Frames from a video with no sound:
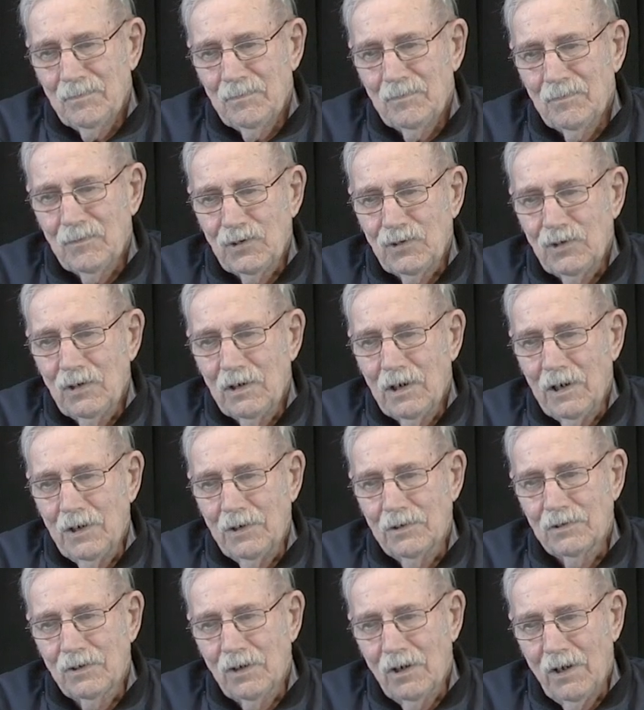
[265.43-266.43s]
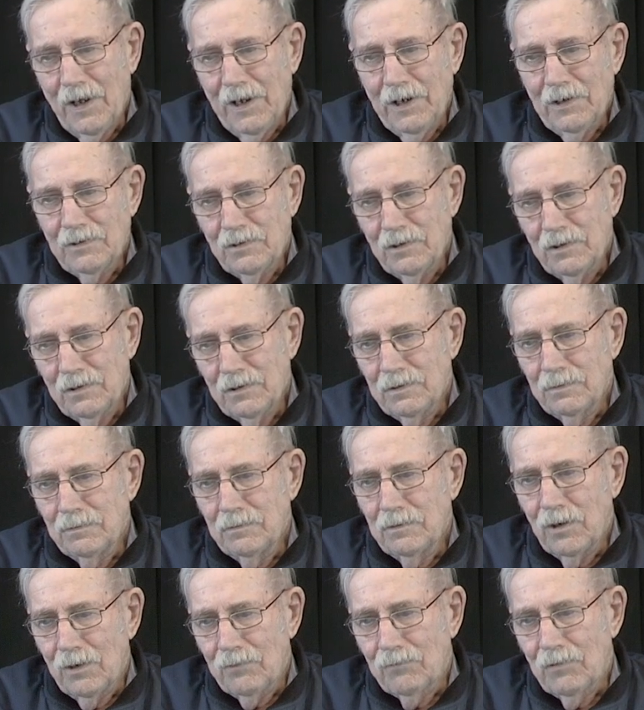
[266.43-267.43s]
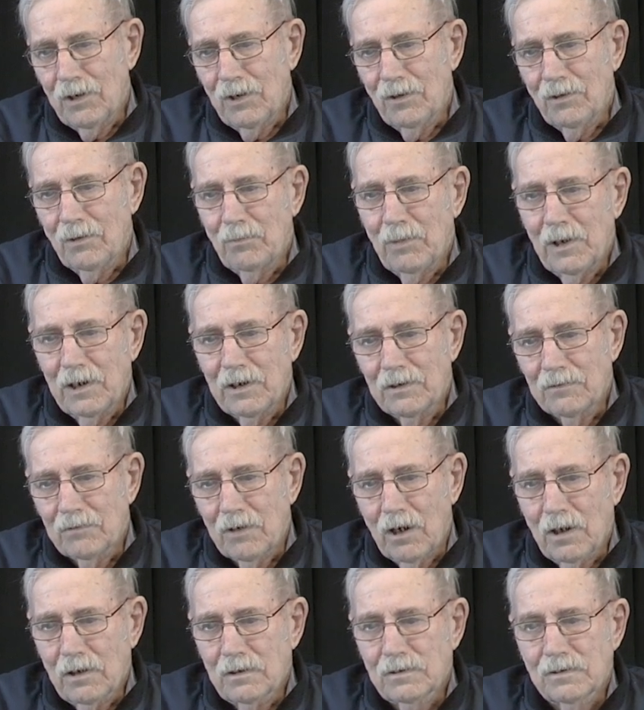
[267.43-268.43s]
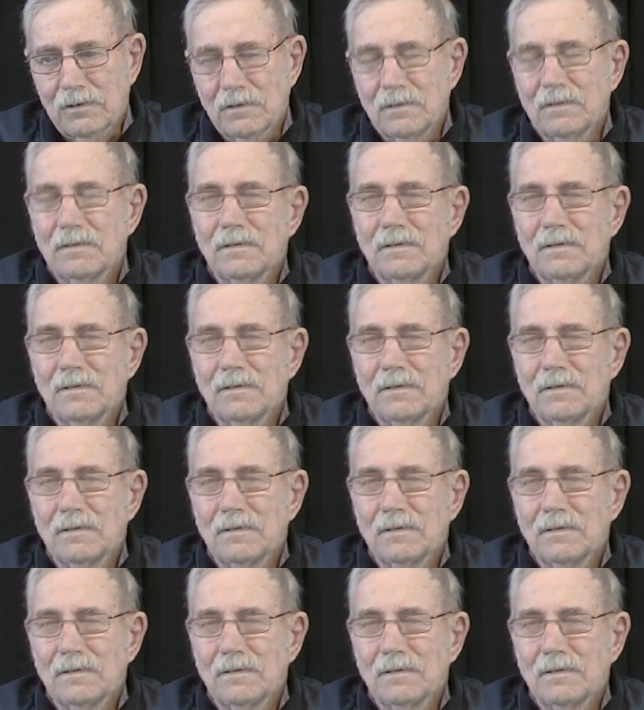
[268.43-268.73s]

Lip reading: But you cleared the land, you got rid of the bigger rocks